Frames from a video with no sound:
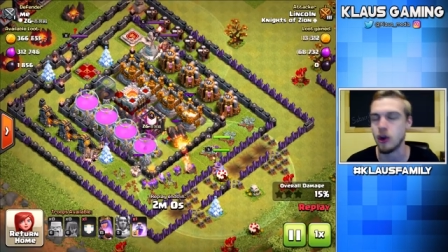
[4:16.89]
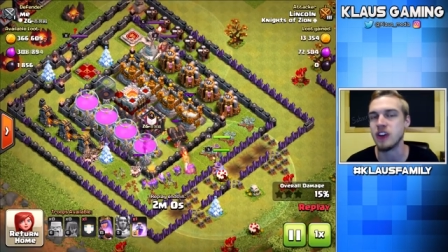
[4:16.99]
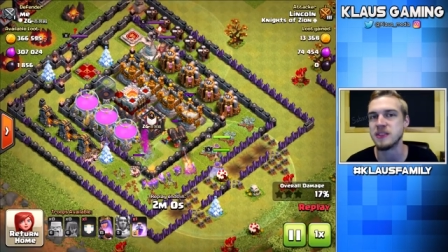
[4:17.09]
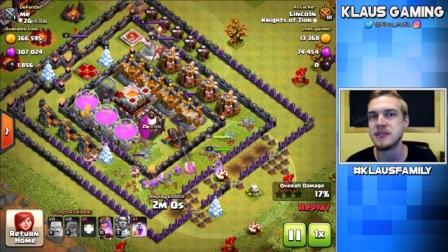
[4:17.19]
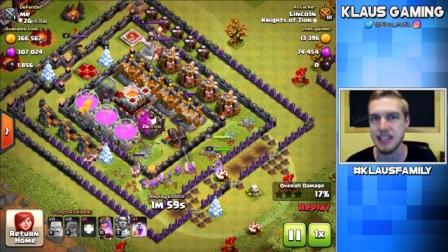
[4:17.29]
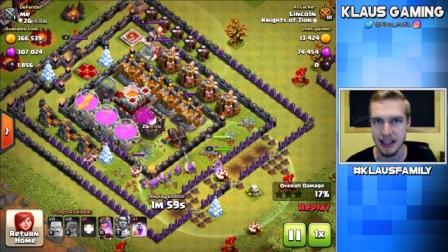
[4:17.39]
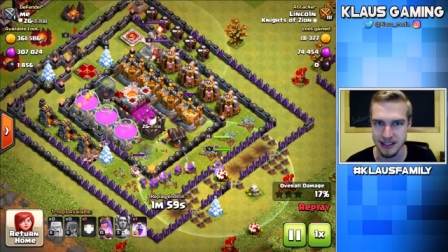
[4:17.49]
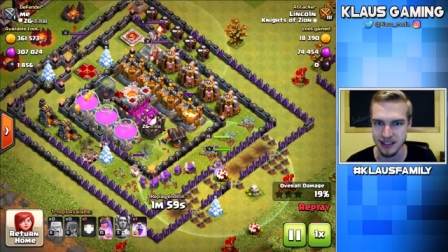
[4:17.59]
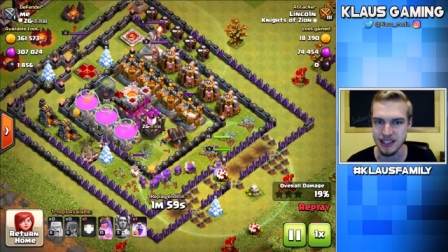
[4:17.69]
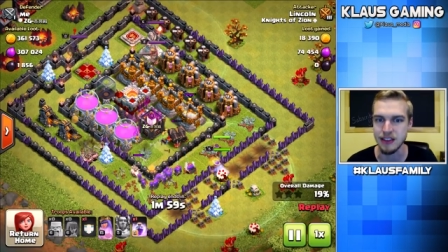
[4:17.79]
There are some
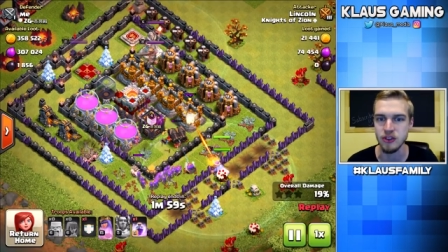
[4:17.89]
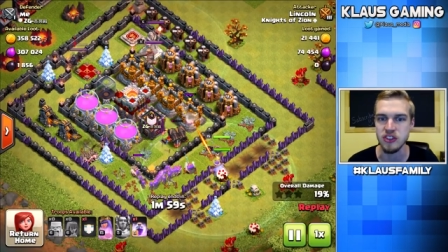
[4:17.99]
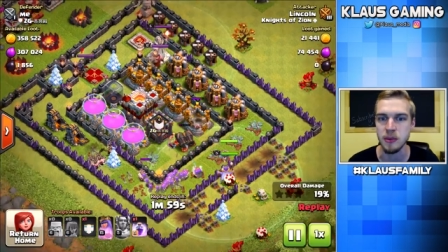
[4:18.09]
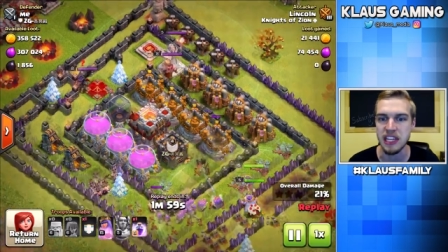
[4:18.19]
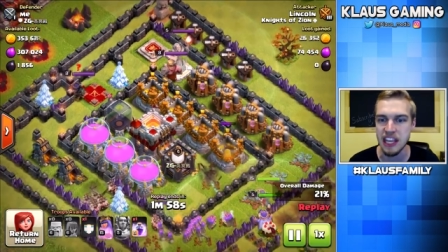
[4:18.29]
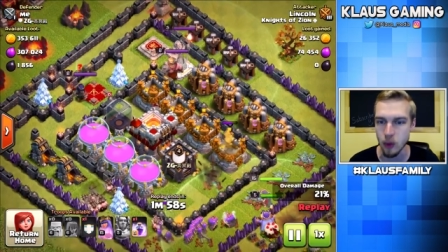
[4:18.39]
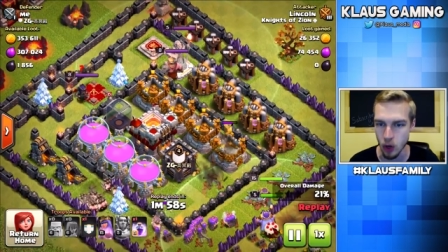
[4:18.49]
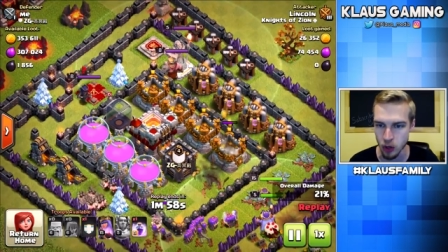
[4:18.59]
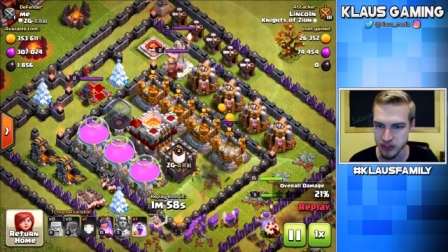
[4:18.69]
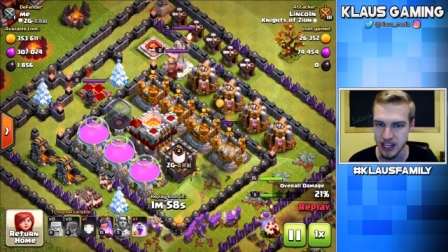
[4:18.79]
Teslas and there's some
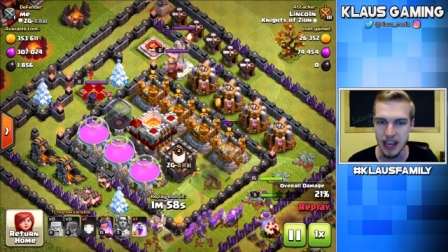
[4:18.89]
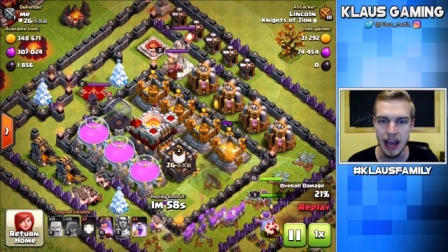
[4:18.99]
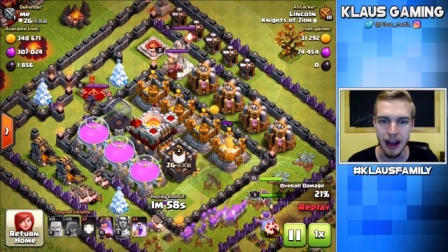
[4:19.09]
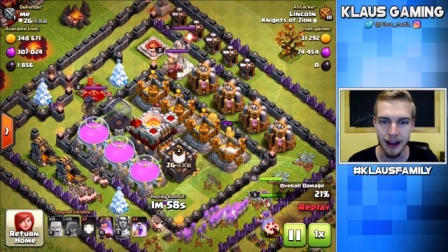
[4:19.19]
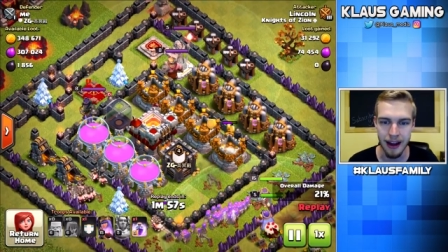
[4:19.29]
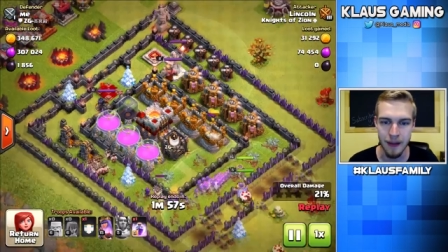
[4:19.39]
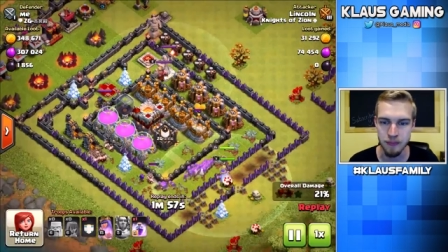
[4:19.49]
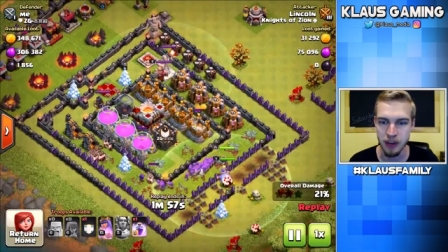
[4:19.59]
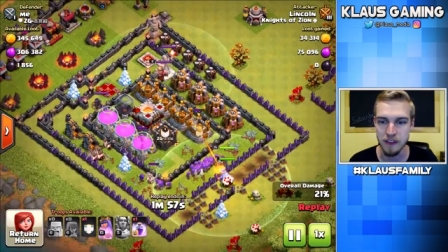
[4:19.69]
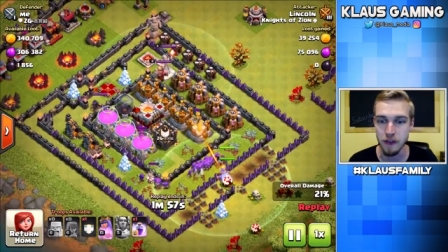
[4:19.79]
heroes, um,
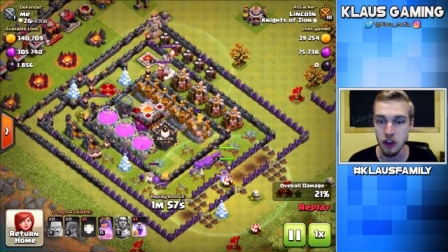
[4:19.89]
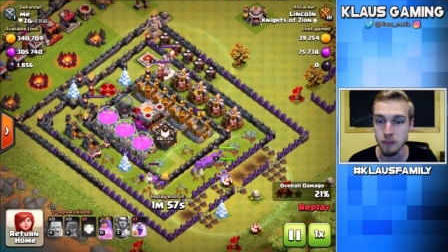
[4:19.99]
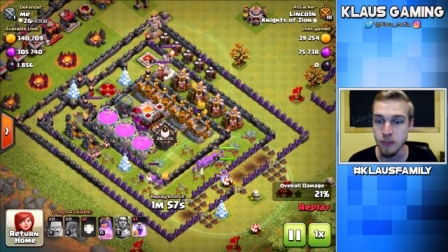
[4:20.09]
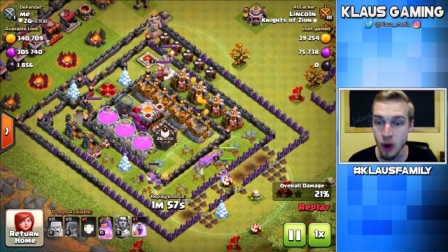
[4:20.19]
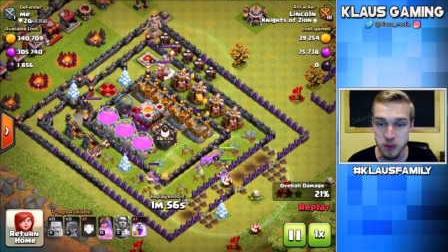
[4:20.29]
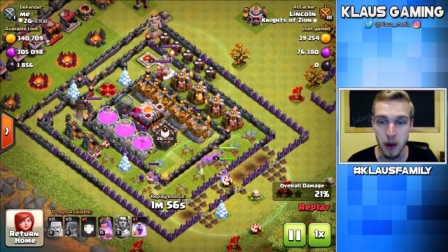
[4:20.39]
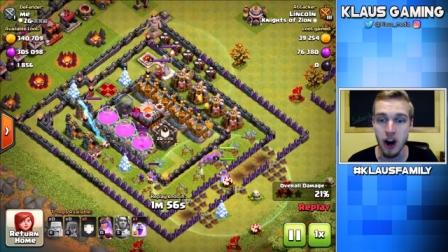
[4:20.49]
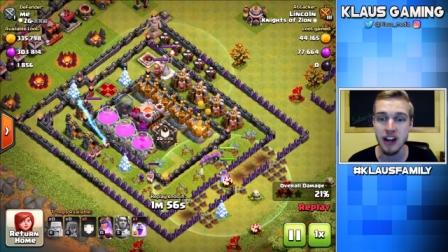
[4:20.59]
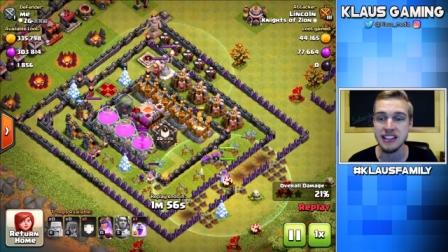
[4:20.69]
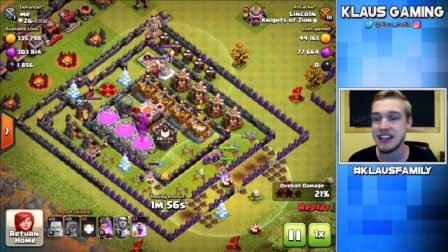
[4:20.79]
but for the most
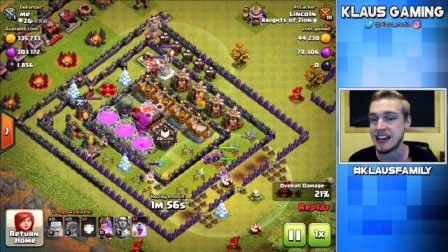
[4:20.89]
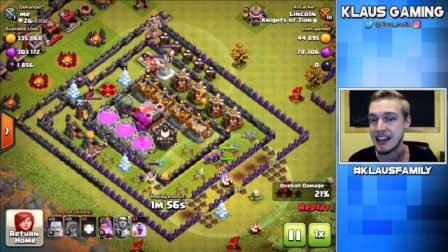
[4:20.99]
part,